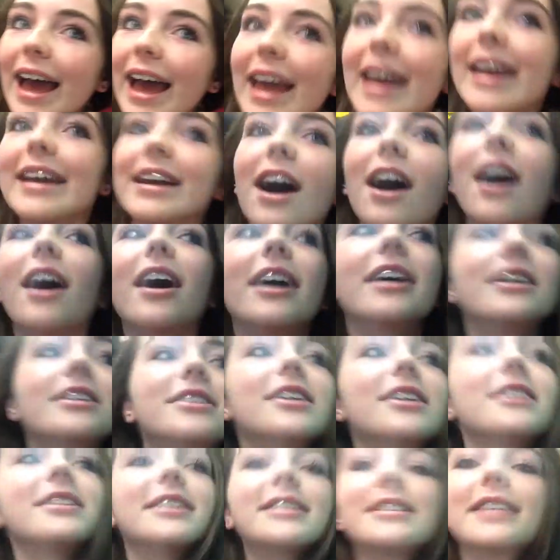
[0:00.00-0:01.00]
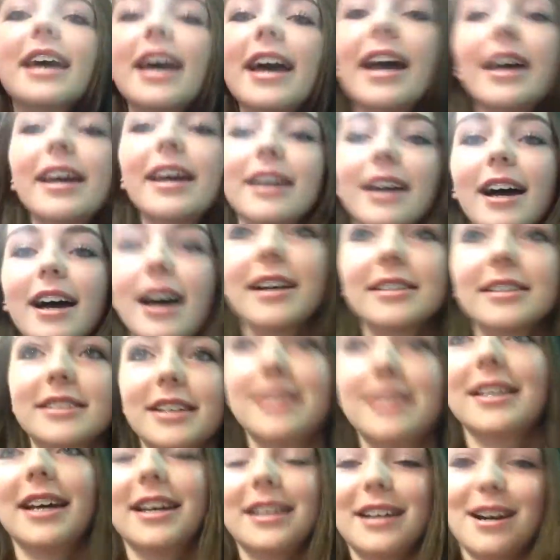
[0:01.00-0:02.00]
Hey guys, so today, as
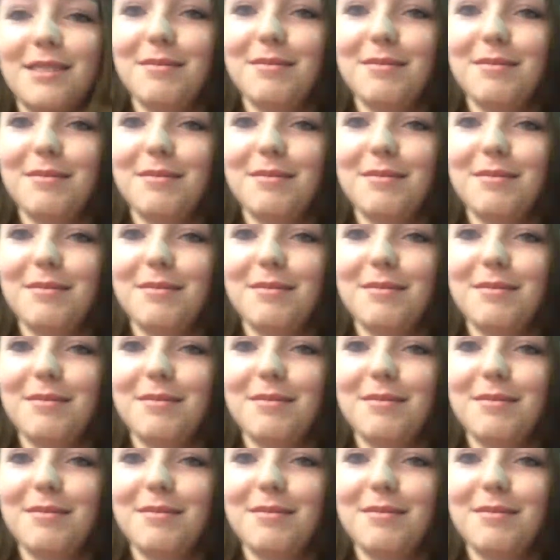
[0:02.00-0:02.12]
I said,